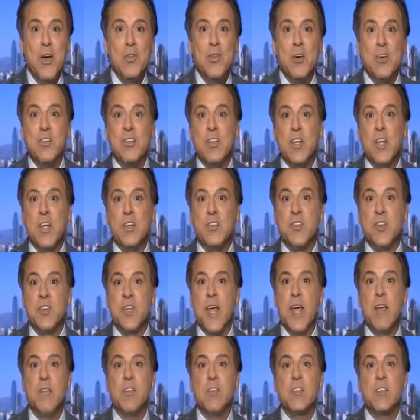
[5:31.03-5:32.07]
Look, she, she
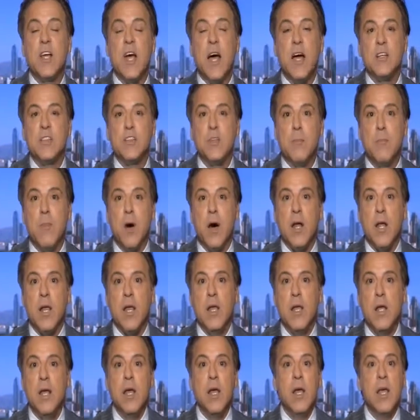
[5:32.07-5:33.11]
gave this guy some
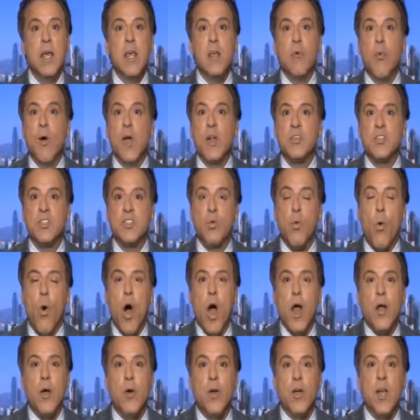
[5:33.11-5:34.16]
money. He went and
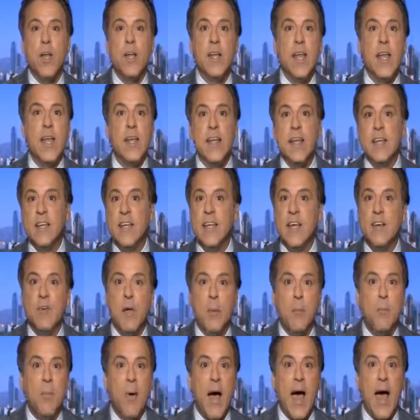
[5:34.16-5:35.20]
squandered it. He didn't give
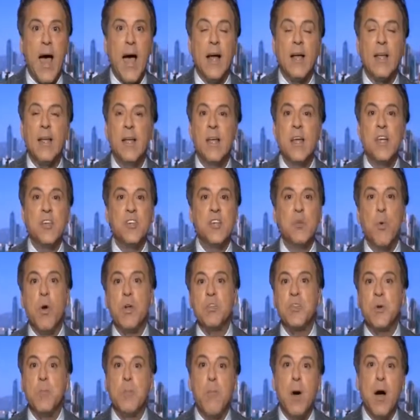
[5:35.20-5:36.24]
it back. She
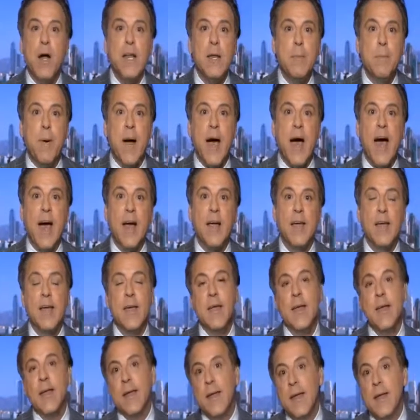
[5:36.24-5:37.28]
wants her money back,
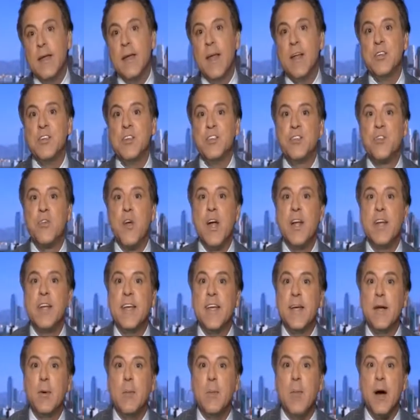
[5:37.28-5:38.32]
and, and she's trying to
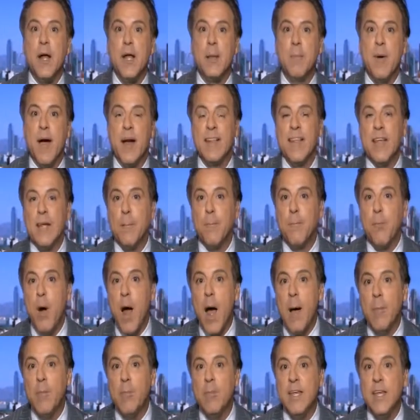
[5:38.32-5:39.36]
get her money back. They could
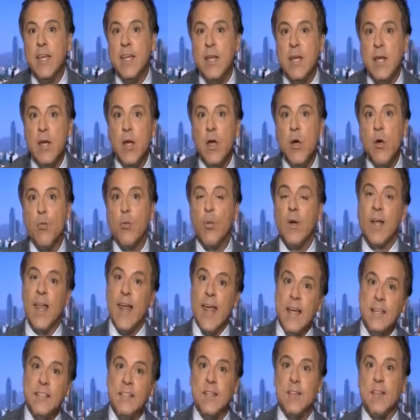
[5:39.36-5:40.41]
probably
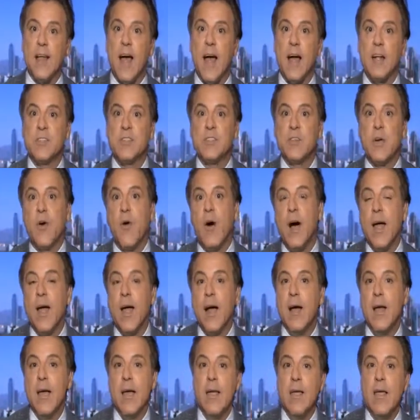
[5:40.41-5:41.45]
relate to that. So I,
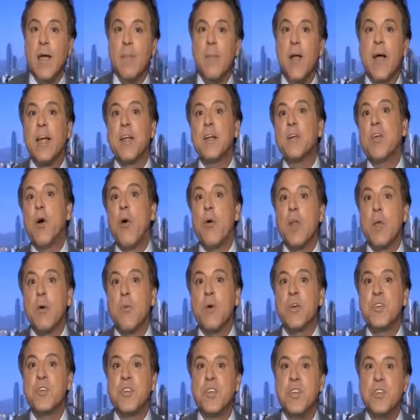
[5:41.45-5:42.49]
I'm not condoning
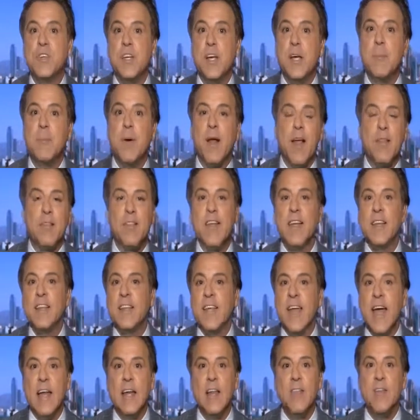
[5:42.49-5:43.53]
what she did, but I think at
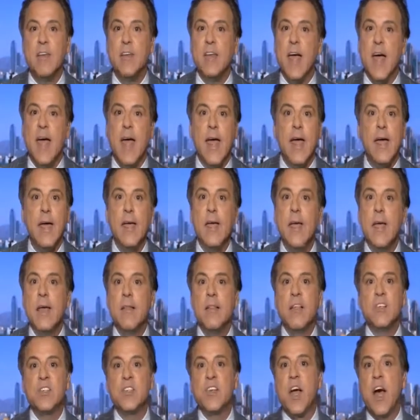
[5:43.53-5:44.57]
the end of the day,
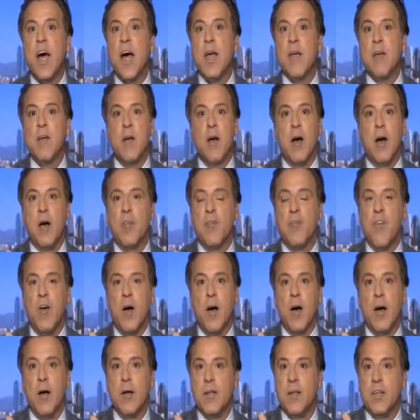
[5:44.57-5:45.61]
this guy uh,
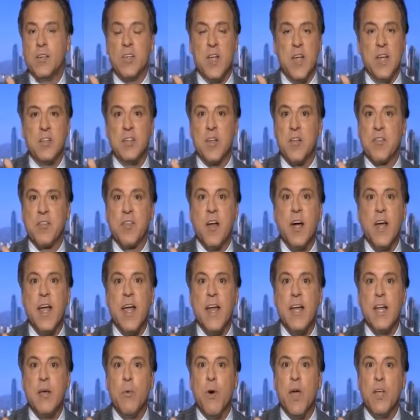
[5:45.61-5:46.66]
uh, is, is a thug
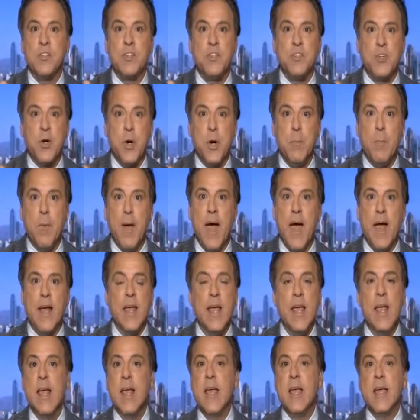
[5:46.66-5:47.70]
anyway. He's a dirtbag.
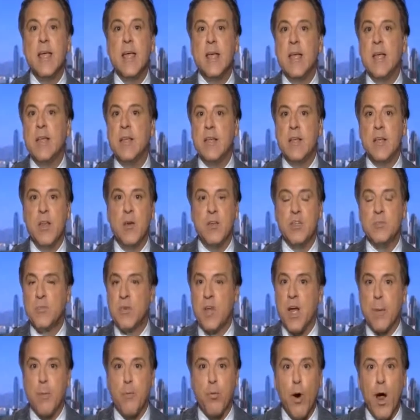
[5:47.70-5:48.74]
He, he, you know, he's
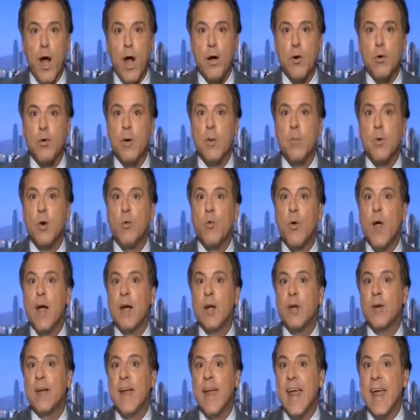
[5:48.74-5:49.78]
got a prior criminal
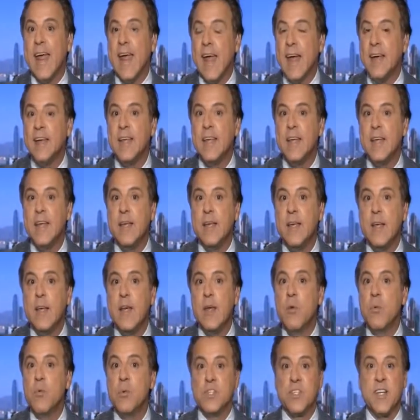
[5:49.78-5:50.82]
record, and he
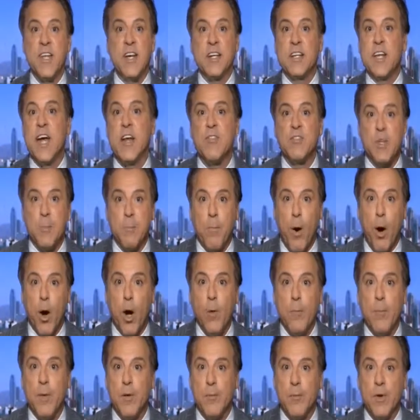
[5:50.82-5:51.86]
was kicked out of his
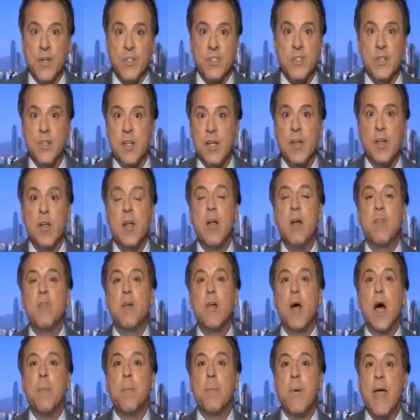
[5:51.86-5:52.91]
apartment recently for
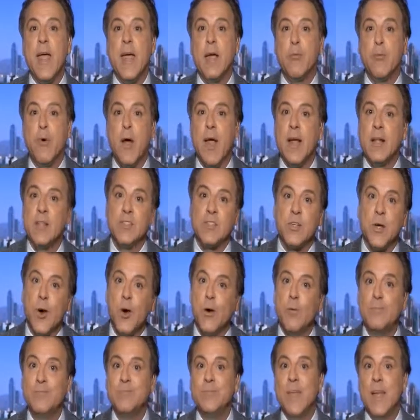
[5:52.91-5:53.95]
not paying rent.
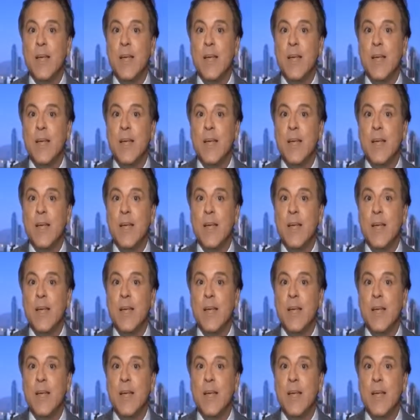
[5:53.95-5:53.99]
So